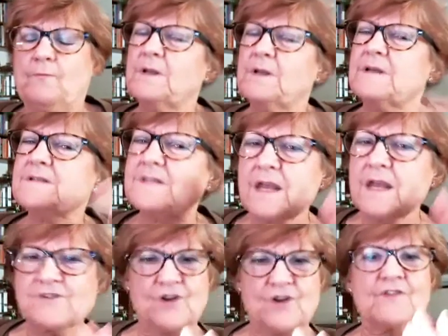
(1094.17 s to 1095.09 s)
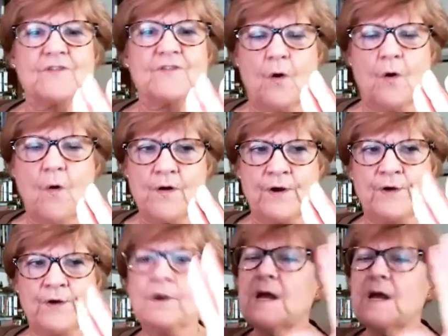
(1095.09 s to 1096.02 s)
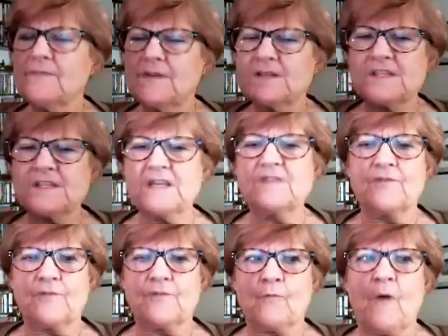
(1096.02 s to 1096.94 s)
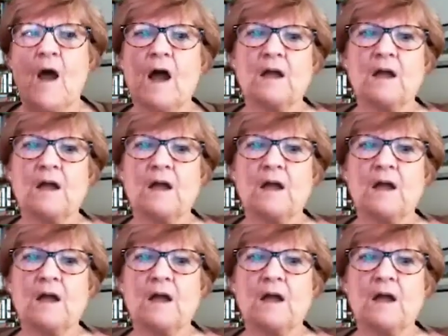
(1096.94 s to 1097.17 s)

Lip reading: Well, as they turn the corner, they see that the rock